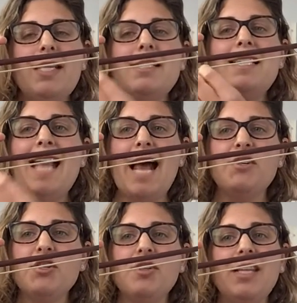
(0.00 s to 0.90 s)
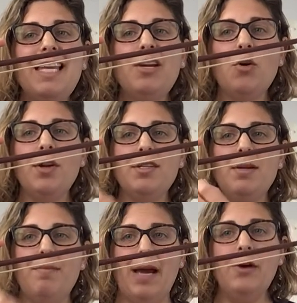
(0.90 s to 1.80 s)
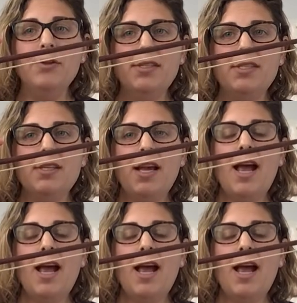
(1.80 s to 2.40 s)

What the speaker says: is naturally going to bounce.